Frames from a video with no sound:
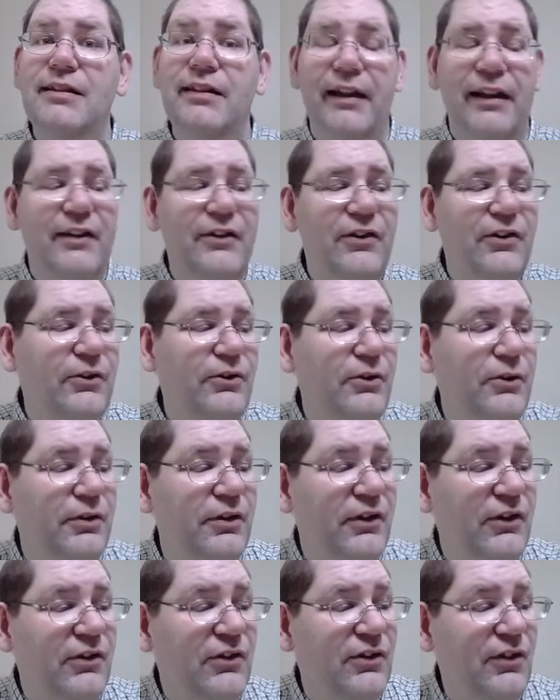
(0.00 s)
And so you
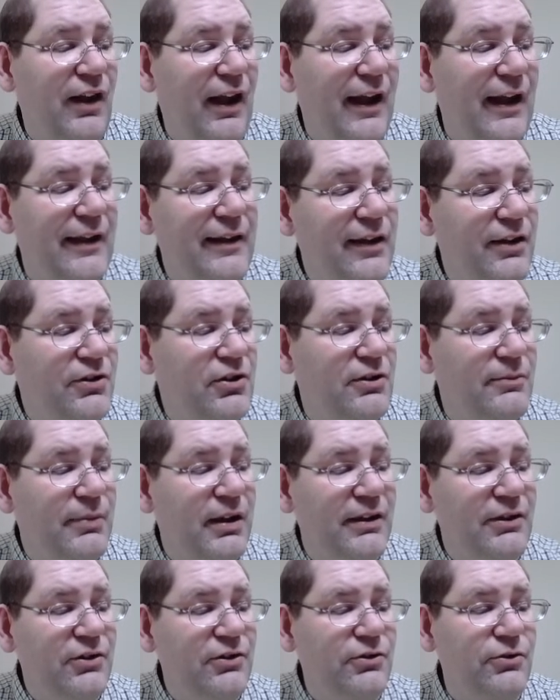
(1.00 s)
just slide the
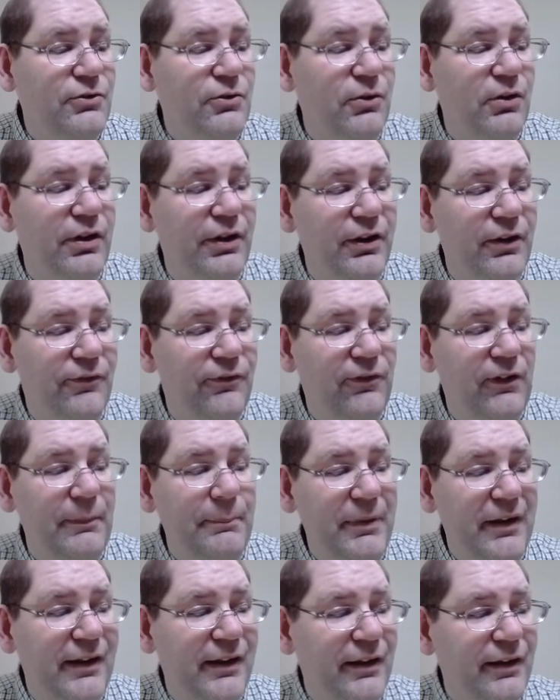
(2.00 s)
2x2 or your
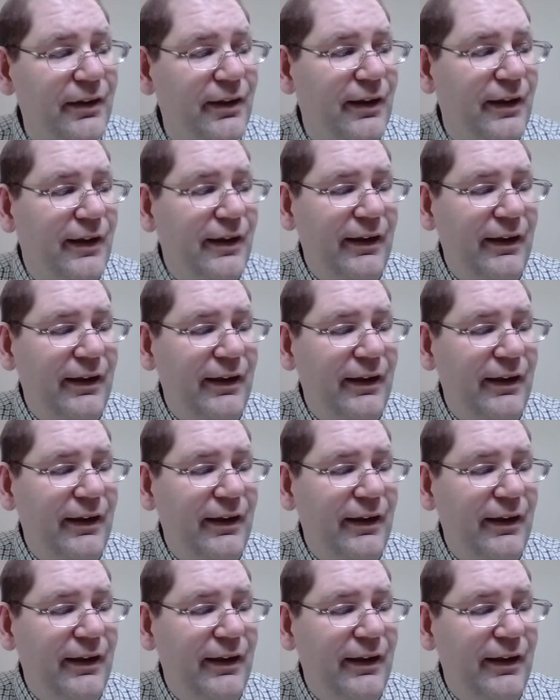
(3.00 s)
flip in,